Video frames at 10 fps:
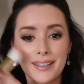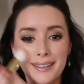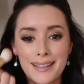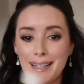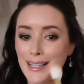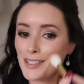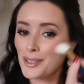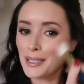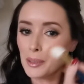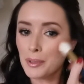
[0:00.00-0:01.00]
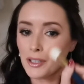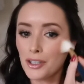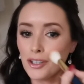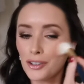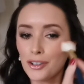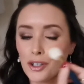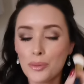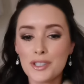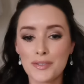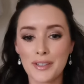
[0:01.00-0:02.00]
like that extra little bit of color. I
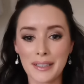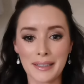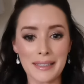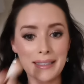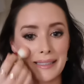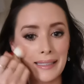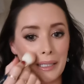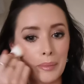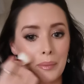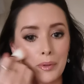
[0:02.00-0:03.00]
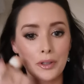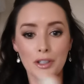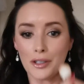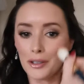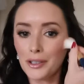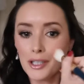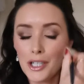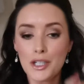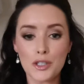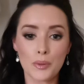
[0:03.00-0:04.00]
always feel I need a little bit more color,
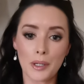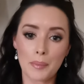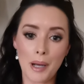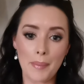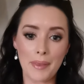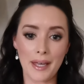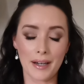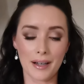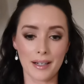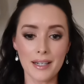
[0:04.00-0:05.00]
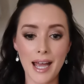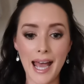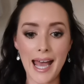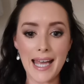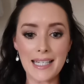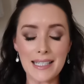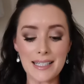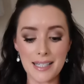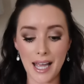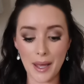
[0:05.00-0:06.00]
so I pop that on.
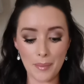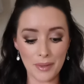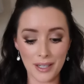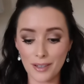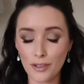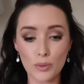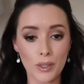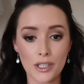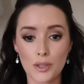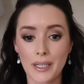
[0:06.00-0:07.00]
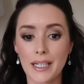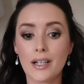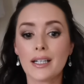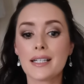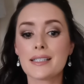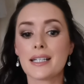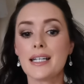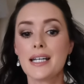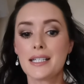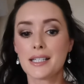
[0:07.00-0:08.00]
And then if you want to do any
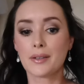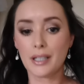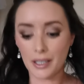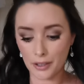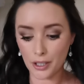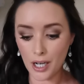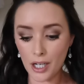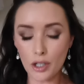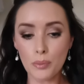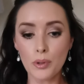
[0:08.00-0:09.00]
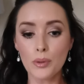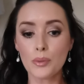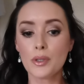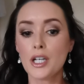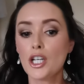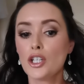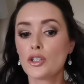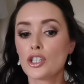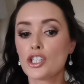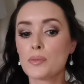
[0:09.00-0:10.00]
highlighting down along the collarbone,
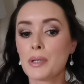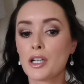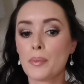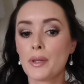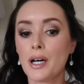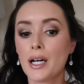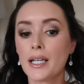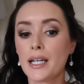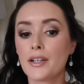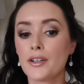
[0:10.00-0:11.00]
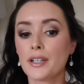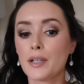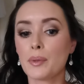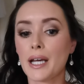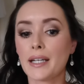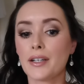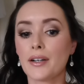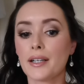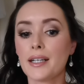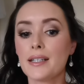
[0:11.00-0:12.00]
you can just pick up the highlighter that we had in
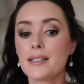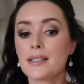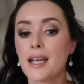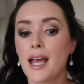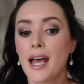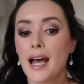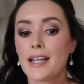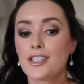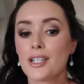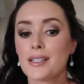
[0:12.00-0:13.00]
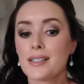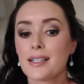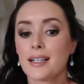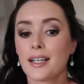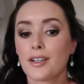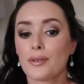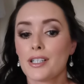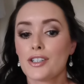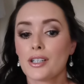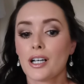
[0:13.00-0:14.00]
our kit and just like
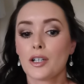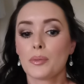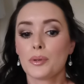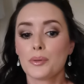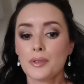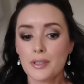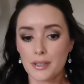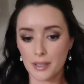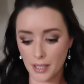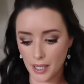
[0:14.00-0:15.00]
raise your collarbones